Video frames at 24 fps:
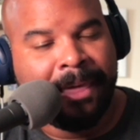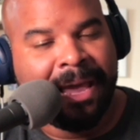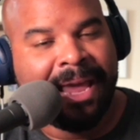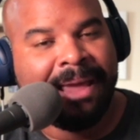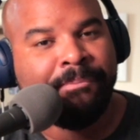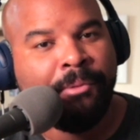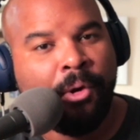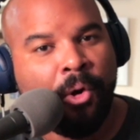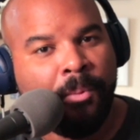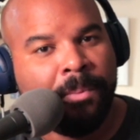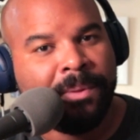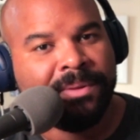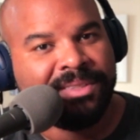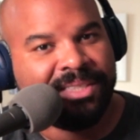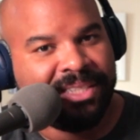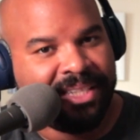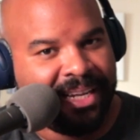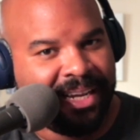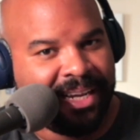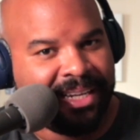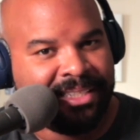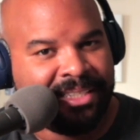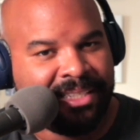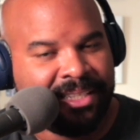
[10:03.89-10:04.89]
I'm open to
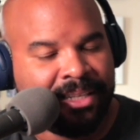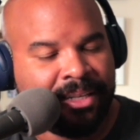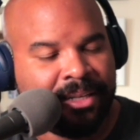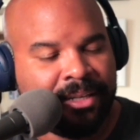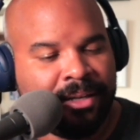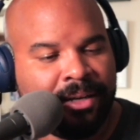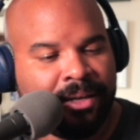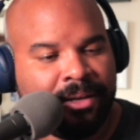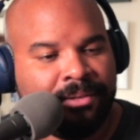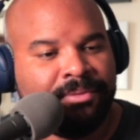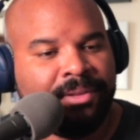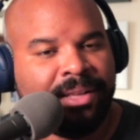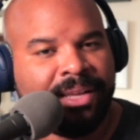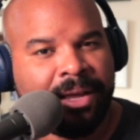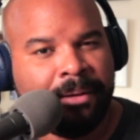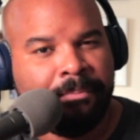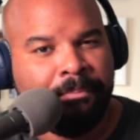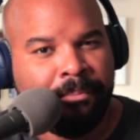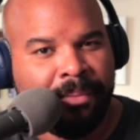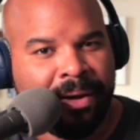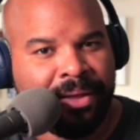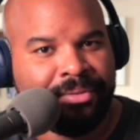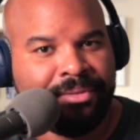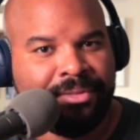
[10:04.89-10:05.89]
the idea of like a
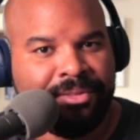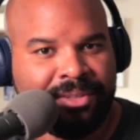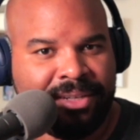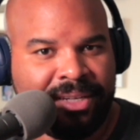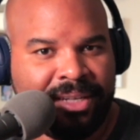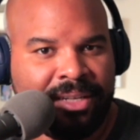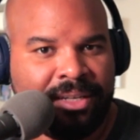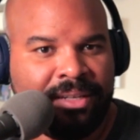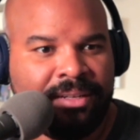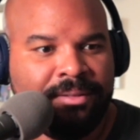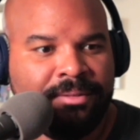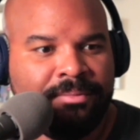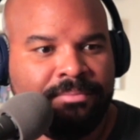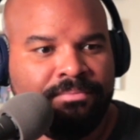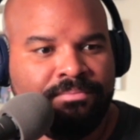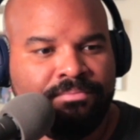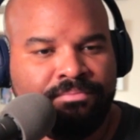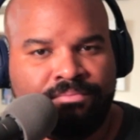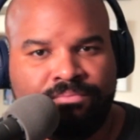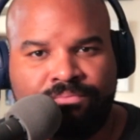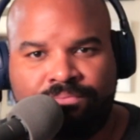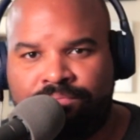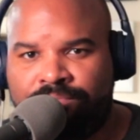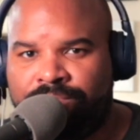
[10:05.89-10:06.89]
monthly
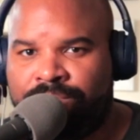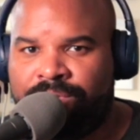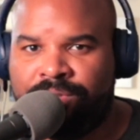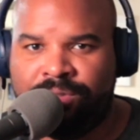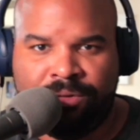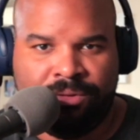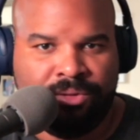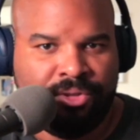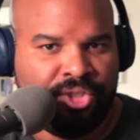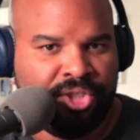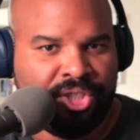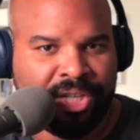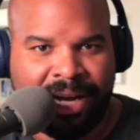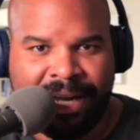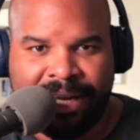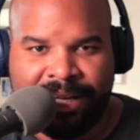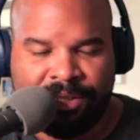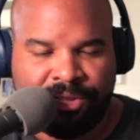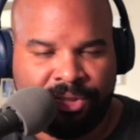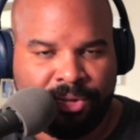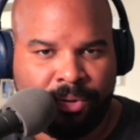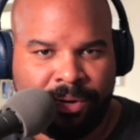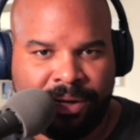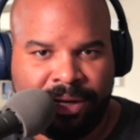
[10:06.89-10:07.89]

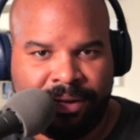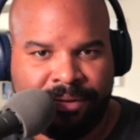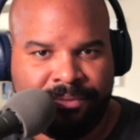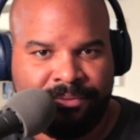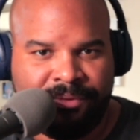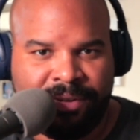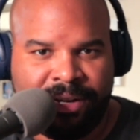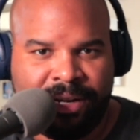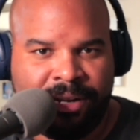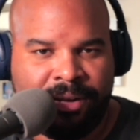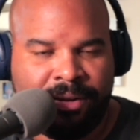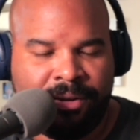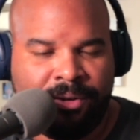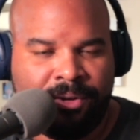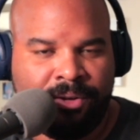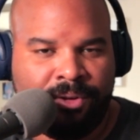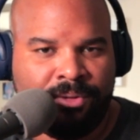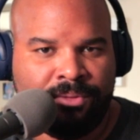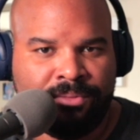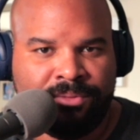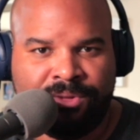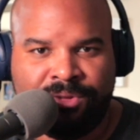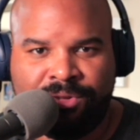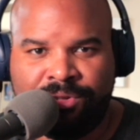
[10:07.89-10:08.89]
giant toy hunt
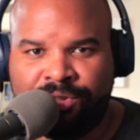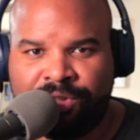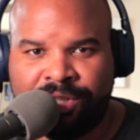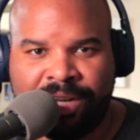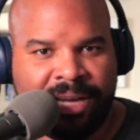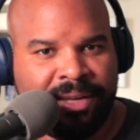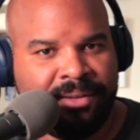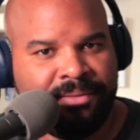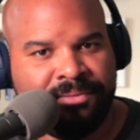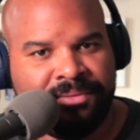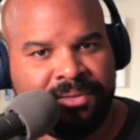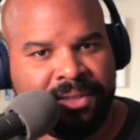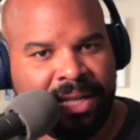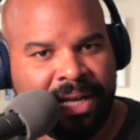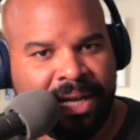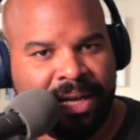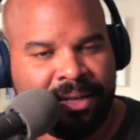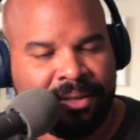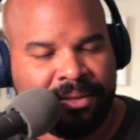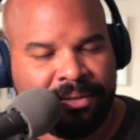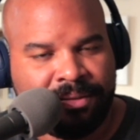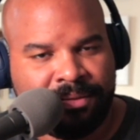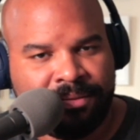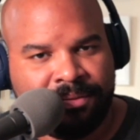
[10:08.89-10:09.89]
video, giant
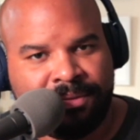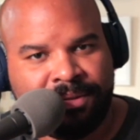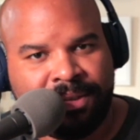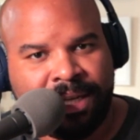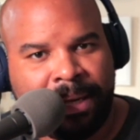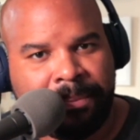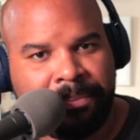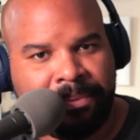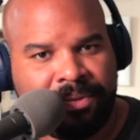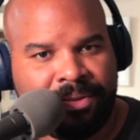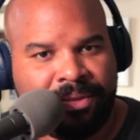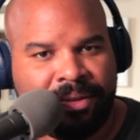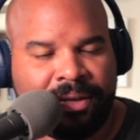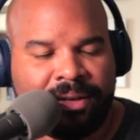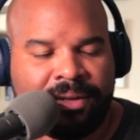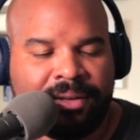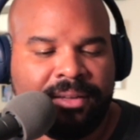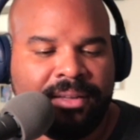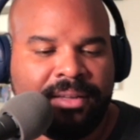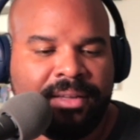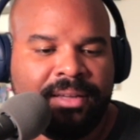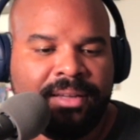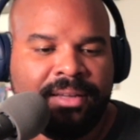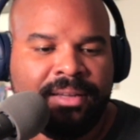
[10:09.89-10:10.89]
vlog type of thing.
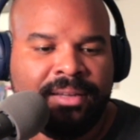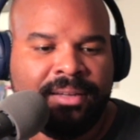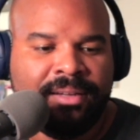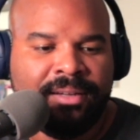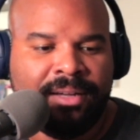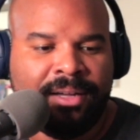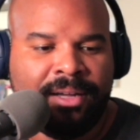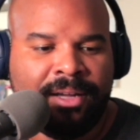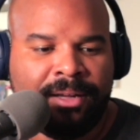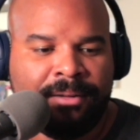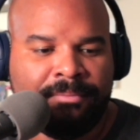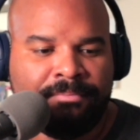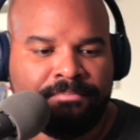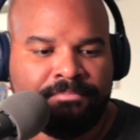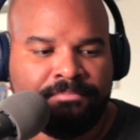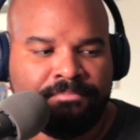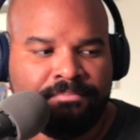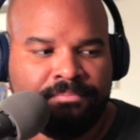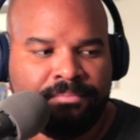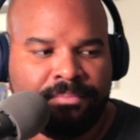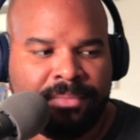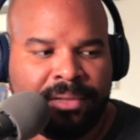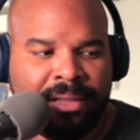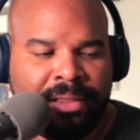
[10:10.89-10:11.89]

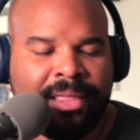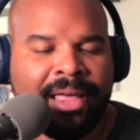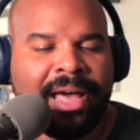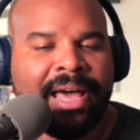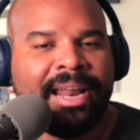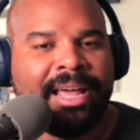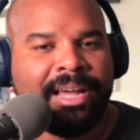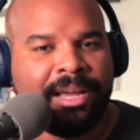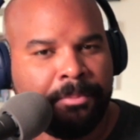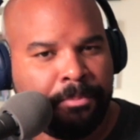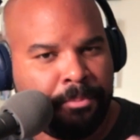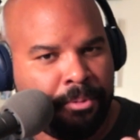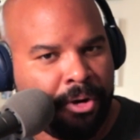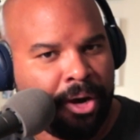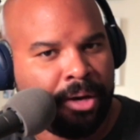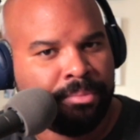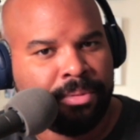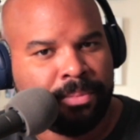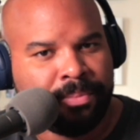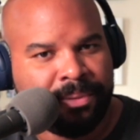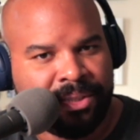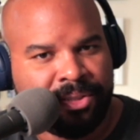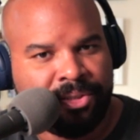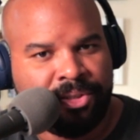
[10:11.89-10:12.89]
That I could
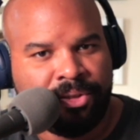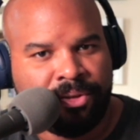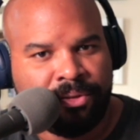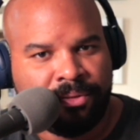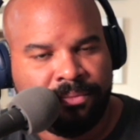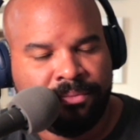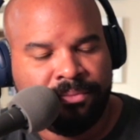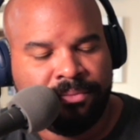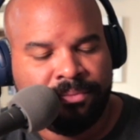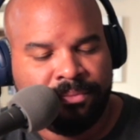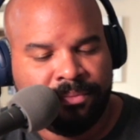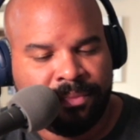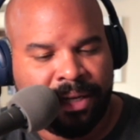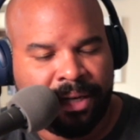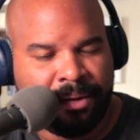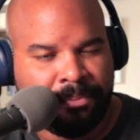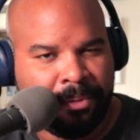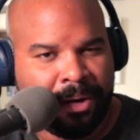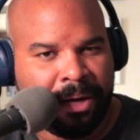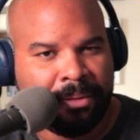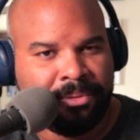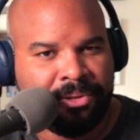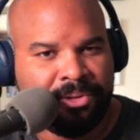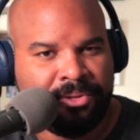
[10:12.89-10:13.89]
probably do. I could
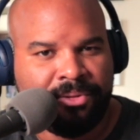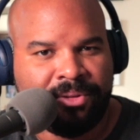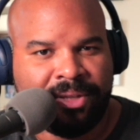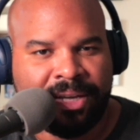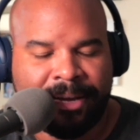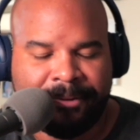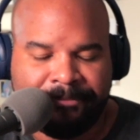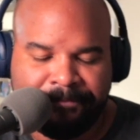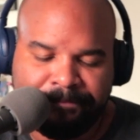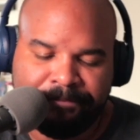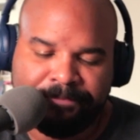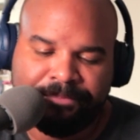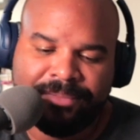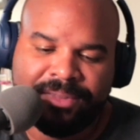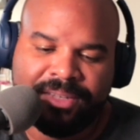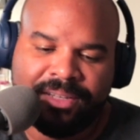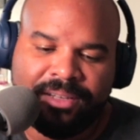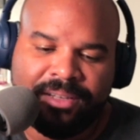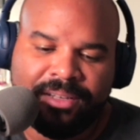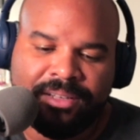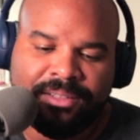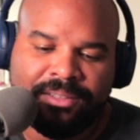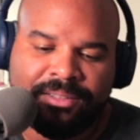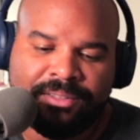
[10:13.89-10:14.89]
probably do that.
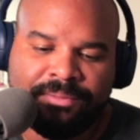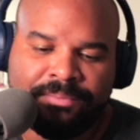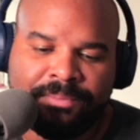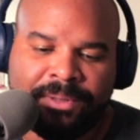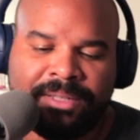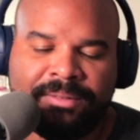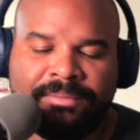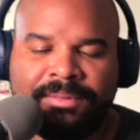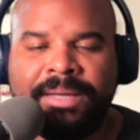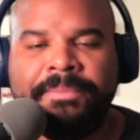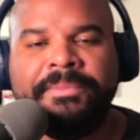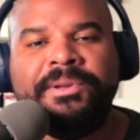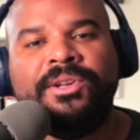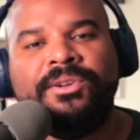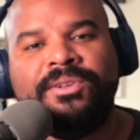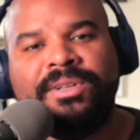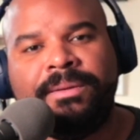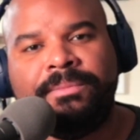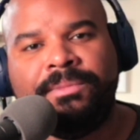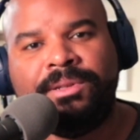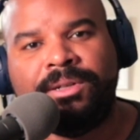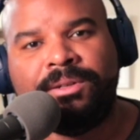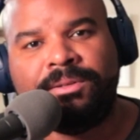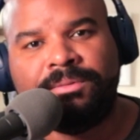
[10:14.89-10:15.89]
But let me know
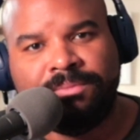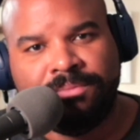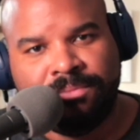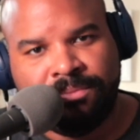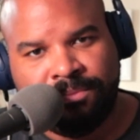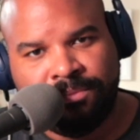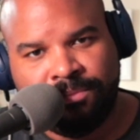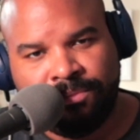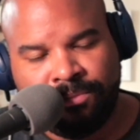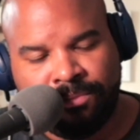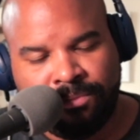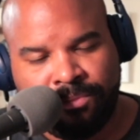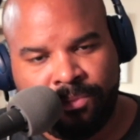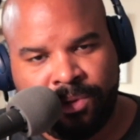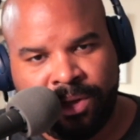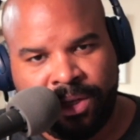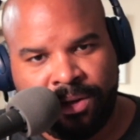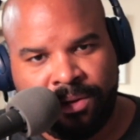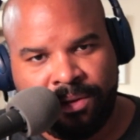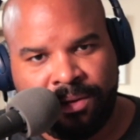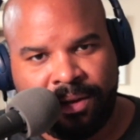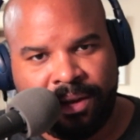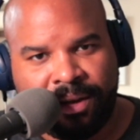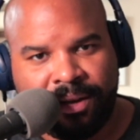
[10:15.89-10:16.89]
down below what
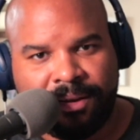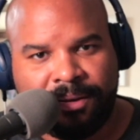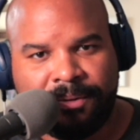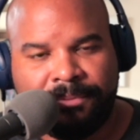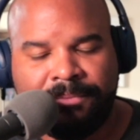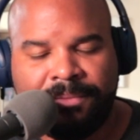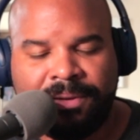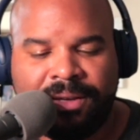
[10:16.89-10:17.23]
you think.